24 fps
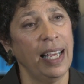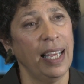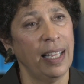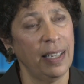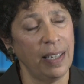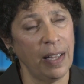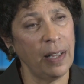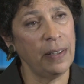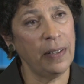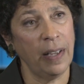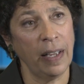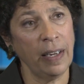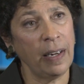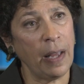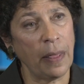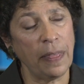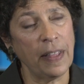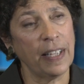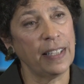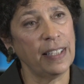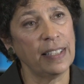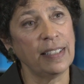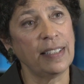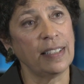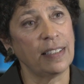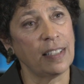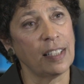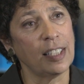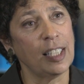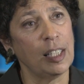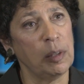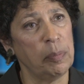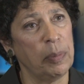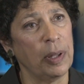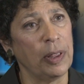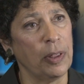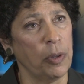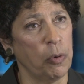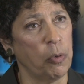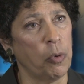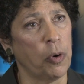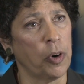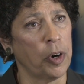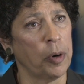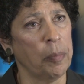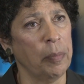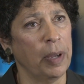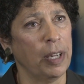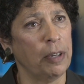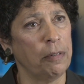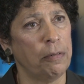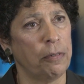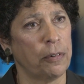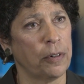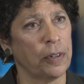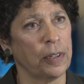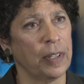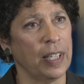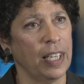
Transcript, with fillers: And again, I think this is a little bit the war metaphor,